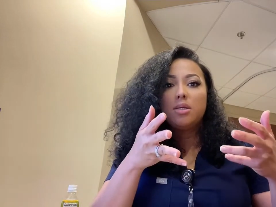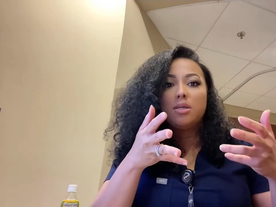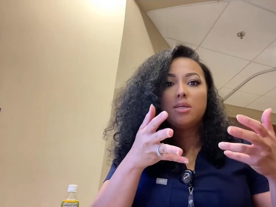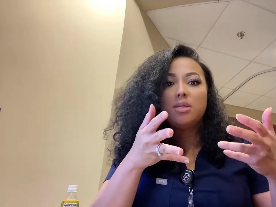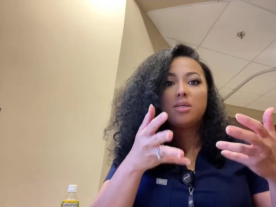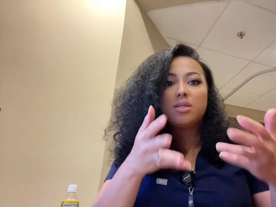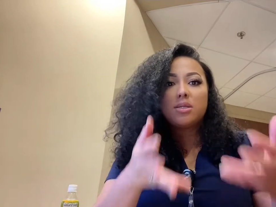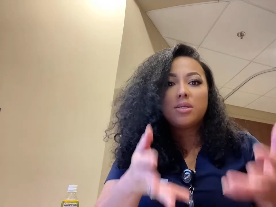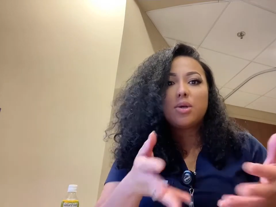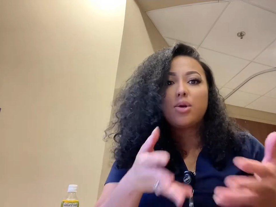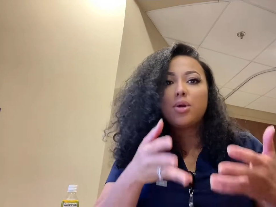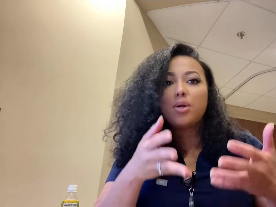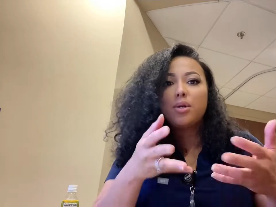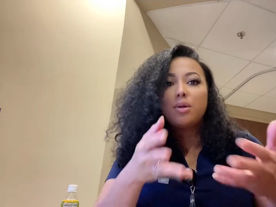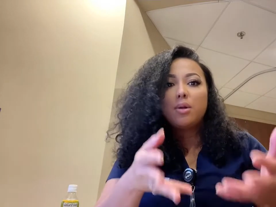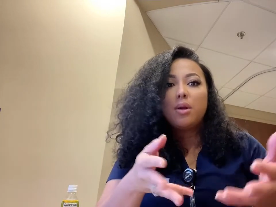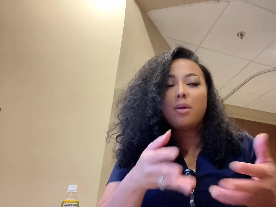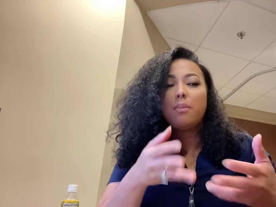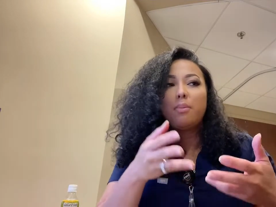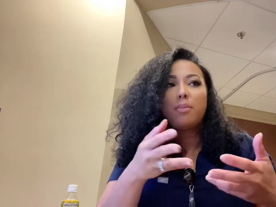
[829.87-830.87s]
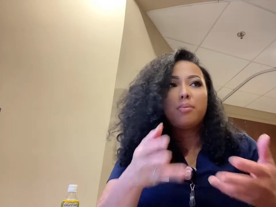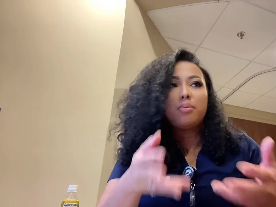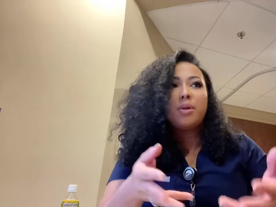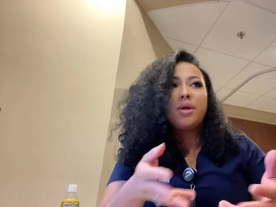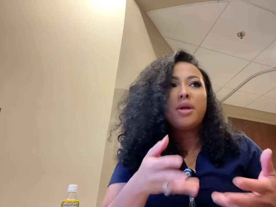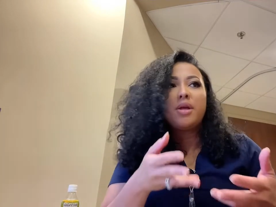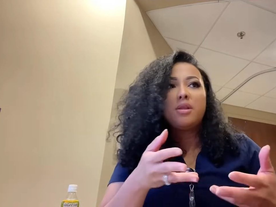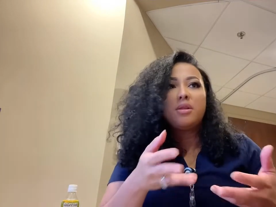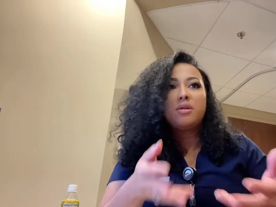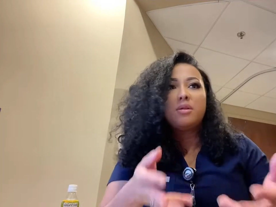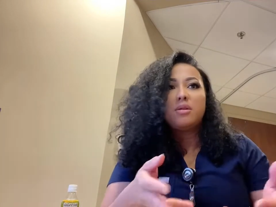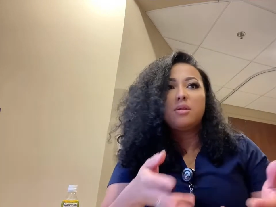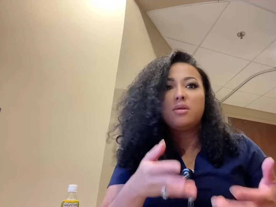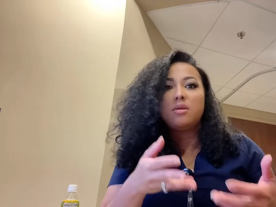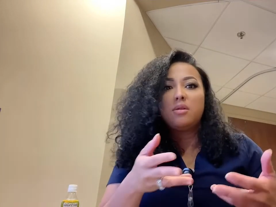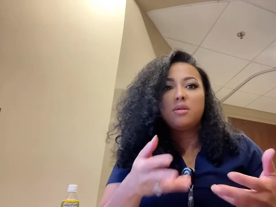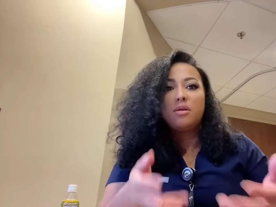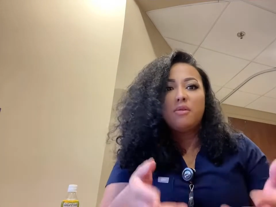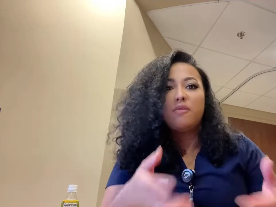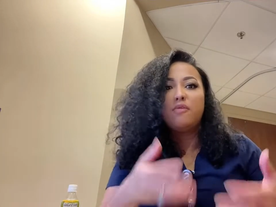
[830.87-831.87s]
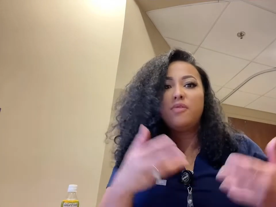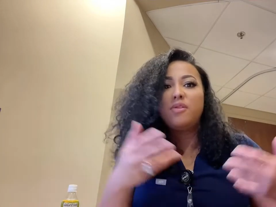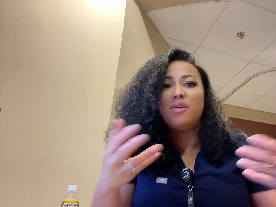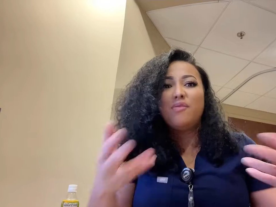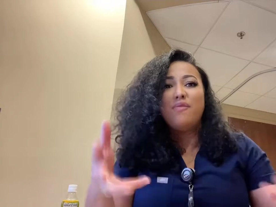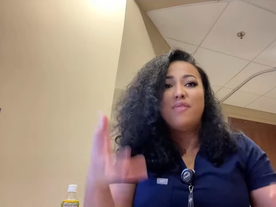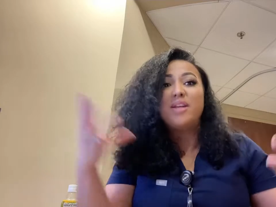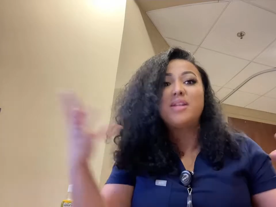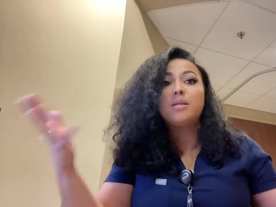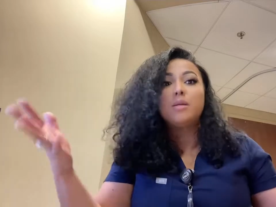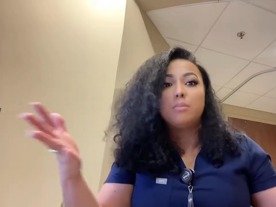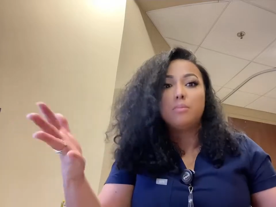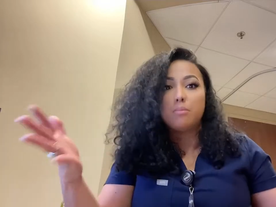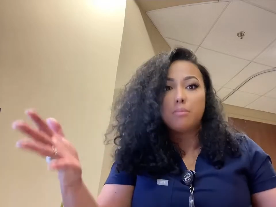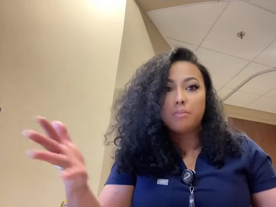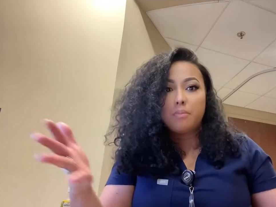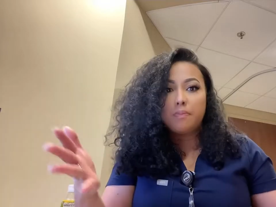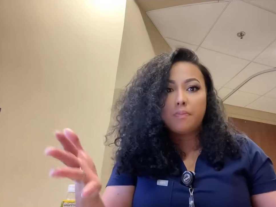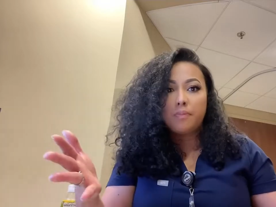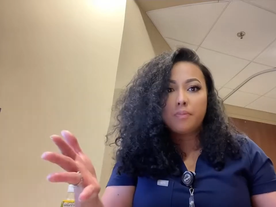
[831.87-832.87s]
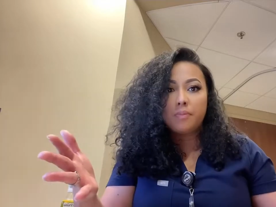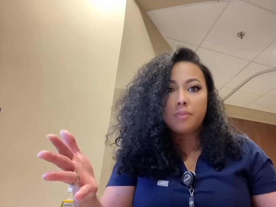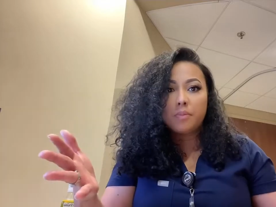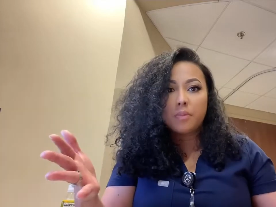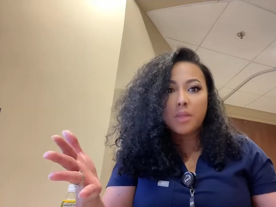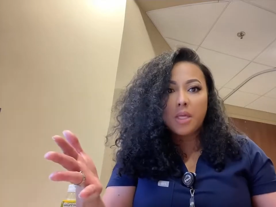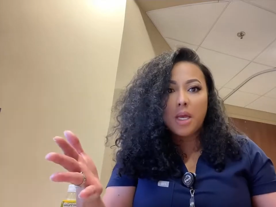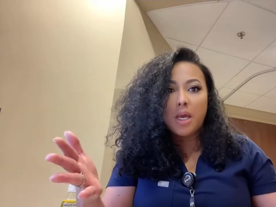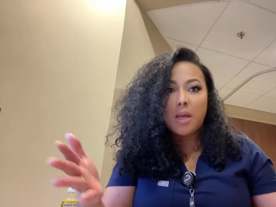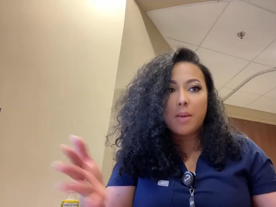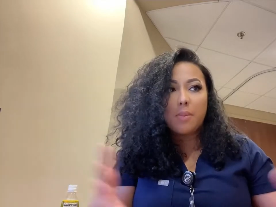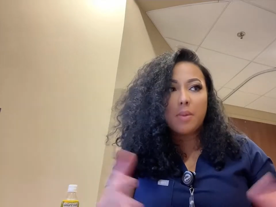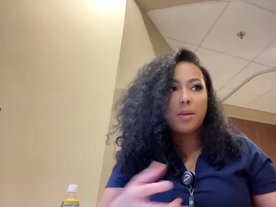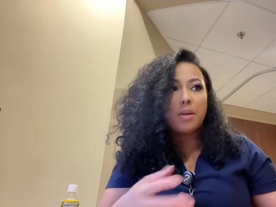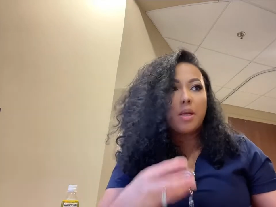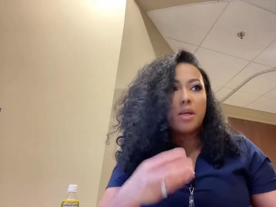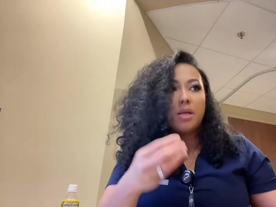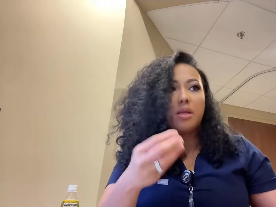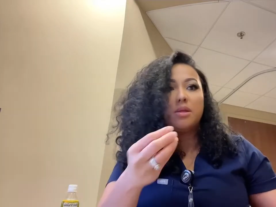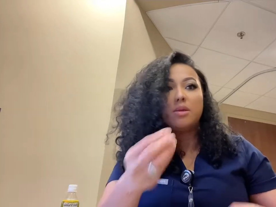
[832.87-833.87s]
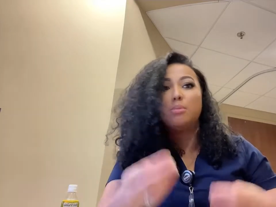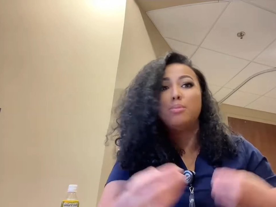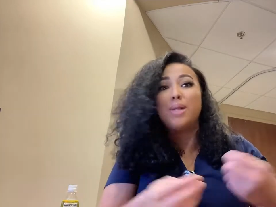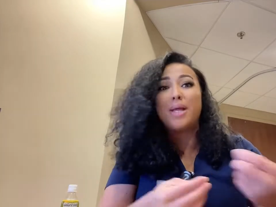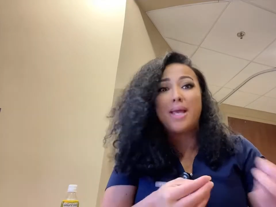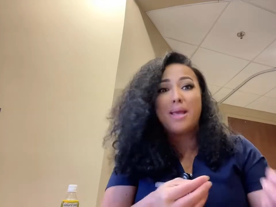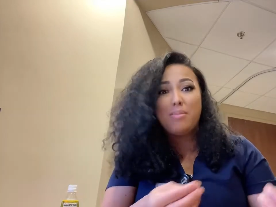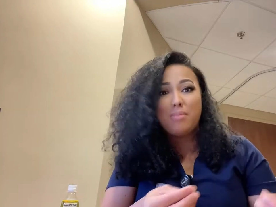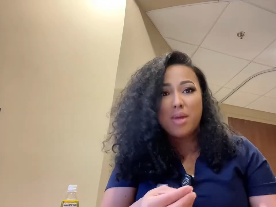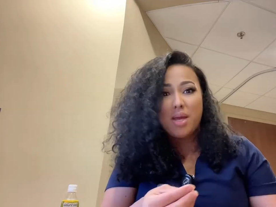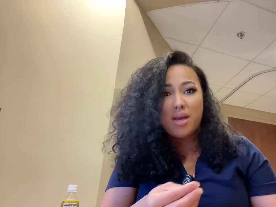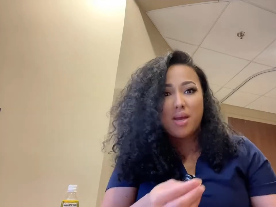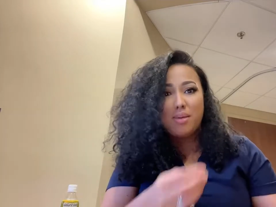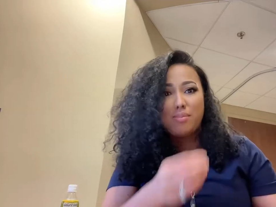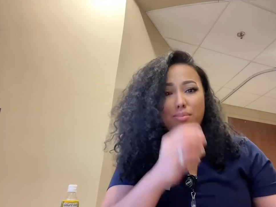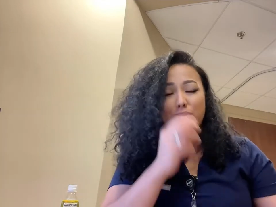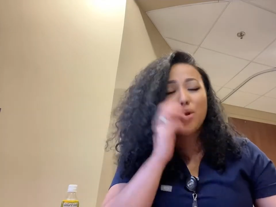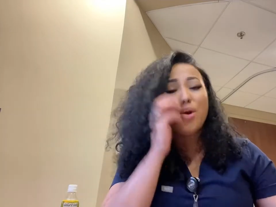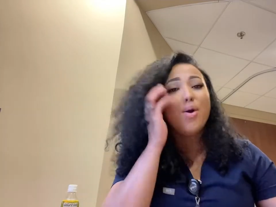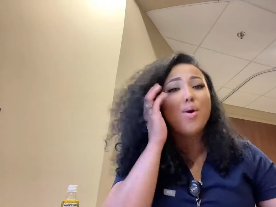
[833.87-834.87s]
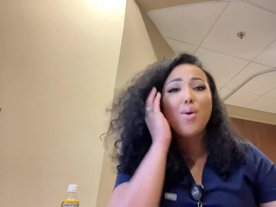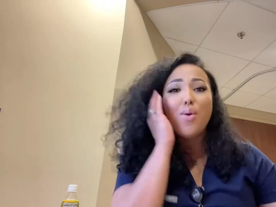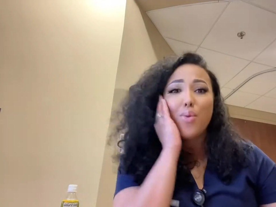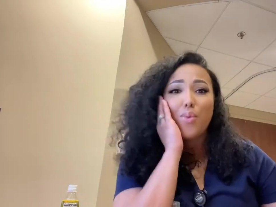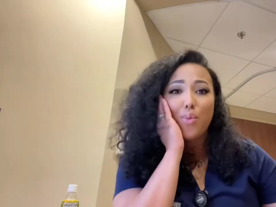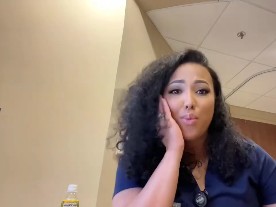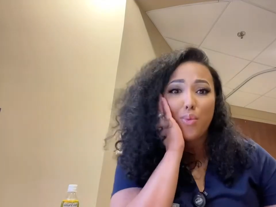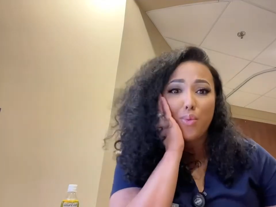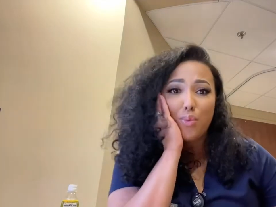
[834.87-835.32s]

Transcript: start playing the victim game and the blame game. No,